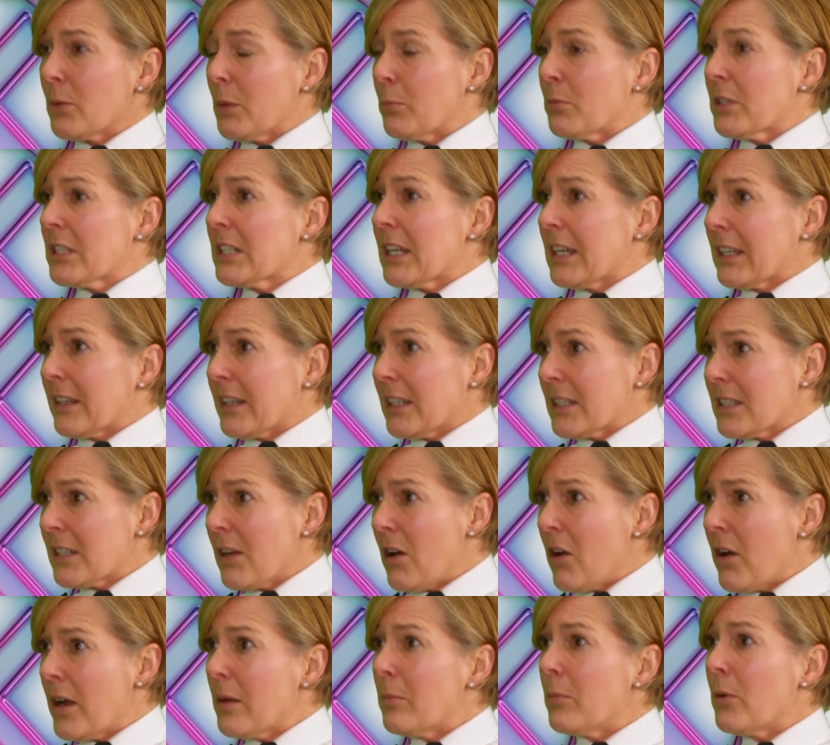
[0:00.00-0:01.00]
We protect their
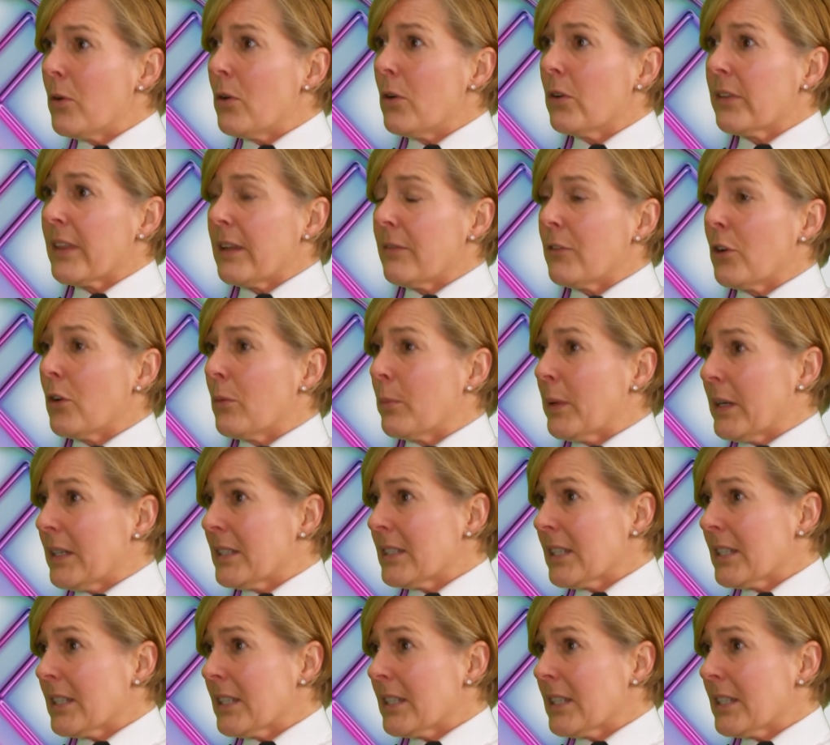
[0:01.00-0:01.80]
time more, they've got better